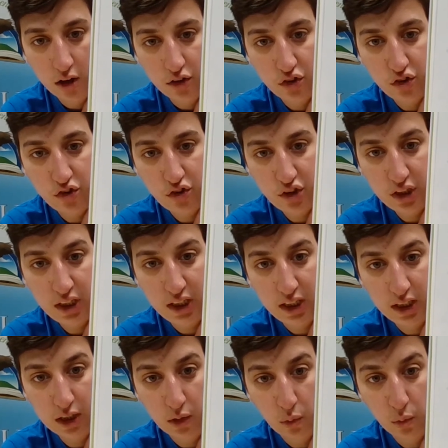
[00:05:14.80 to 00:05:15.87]

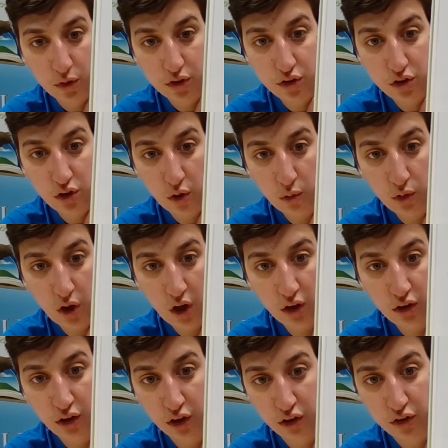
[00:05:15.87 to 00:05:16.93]
She was no
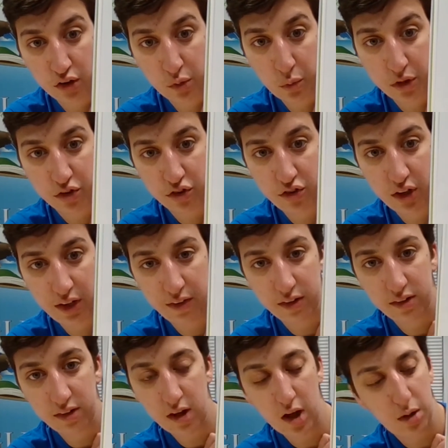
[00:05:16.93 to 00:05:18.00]
longer squished in the
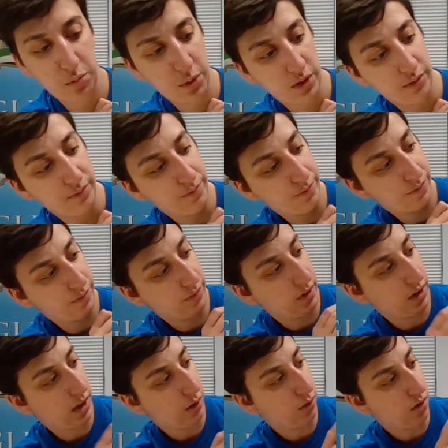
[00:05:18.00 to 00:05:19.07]
tub.
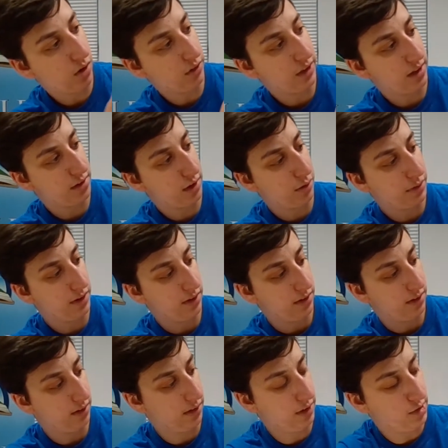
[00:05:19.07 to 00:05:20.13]
Look how long that tub
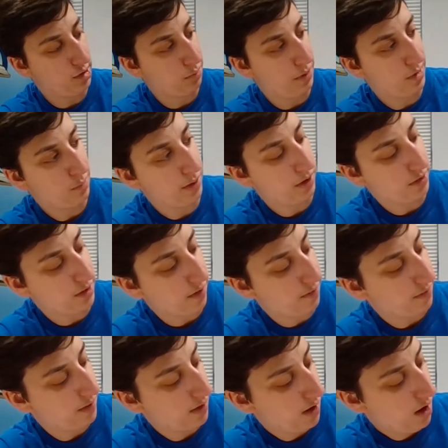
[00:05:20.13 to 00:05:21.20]
is. Nice space by herself.
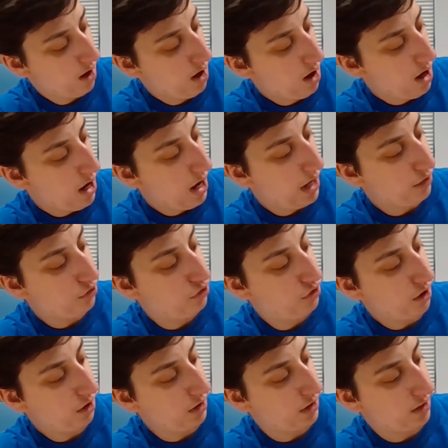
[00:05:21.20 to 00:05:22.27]
And
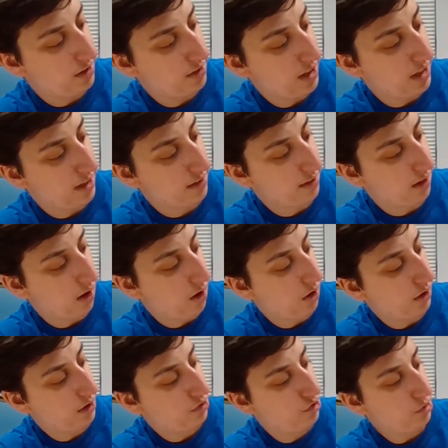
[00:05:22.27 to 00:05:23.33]
Charlotte could take as
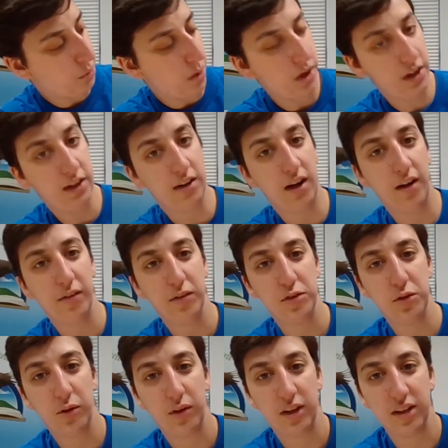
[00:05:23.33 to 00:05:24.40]
long as she wanted on the
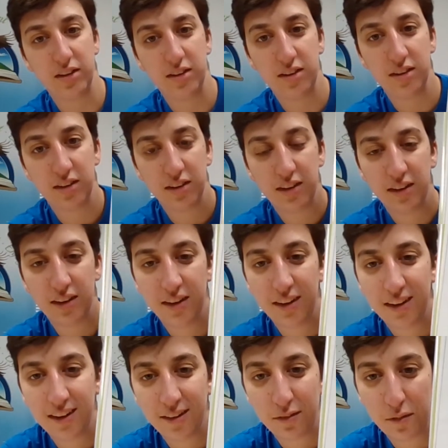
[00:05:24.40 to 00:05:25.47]
toilet,
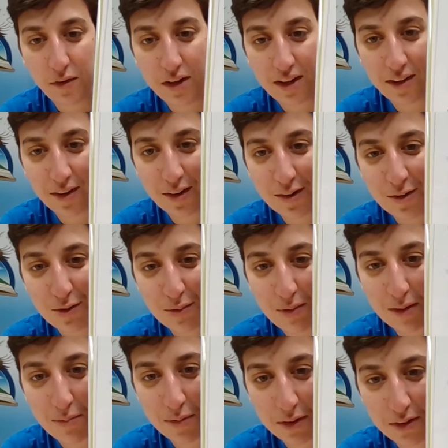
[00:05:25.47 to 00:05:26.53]
reading her
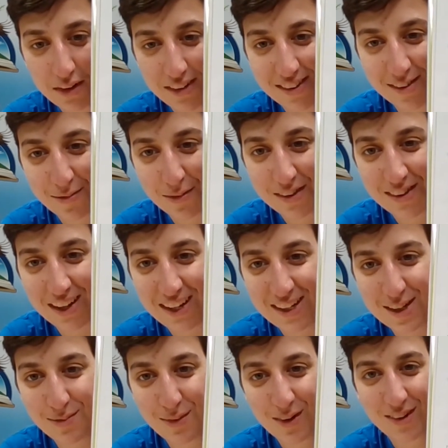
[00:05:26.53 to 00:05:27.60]
newspaper and some
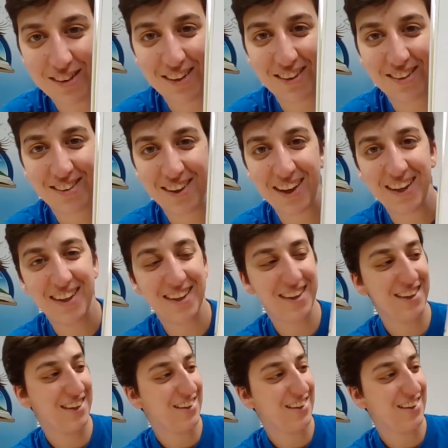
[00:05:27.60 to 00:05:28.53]
science books, it looks like.